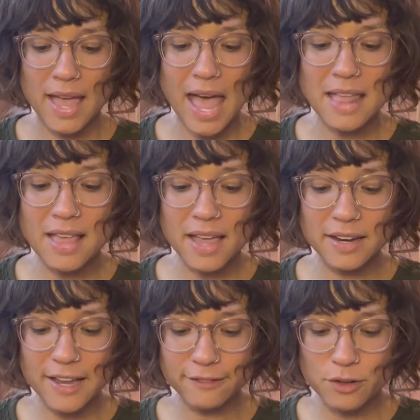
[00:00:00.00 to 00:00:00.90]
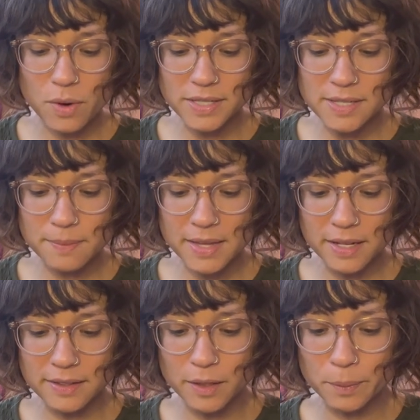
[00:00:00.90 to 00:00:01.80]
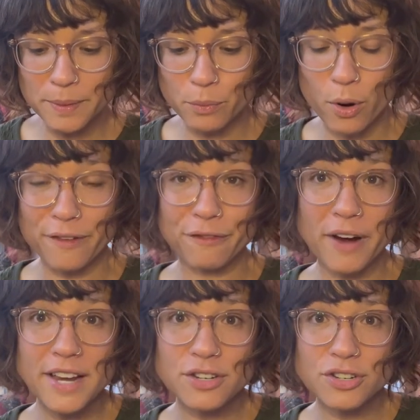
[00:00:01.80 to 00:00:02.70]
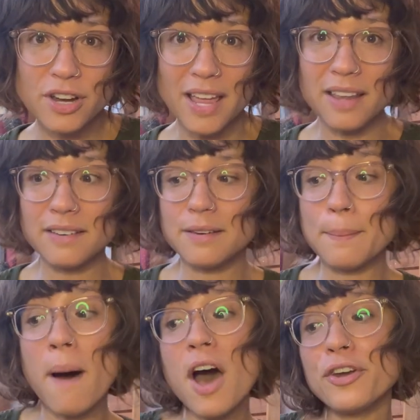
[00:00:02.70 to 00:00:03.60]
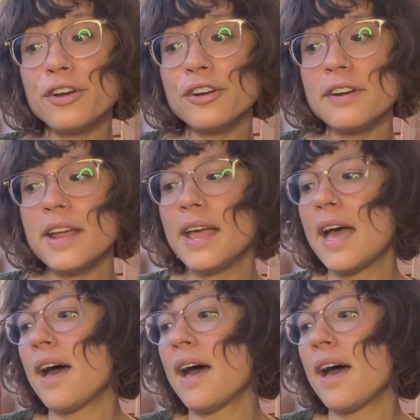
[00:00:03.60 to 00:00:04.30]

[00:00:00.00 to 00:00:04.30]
And then if you want something a little bit more fresh and modern,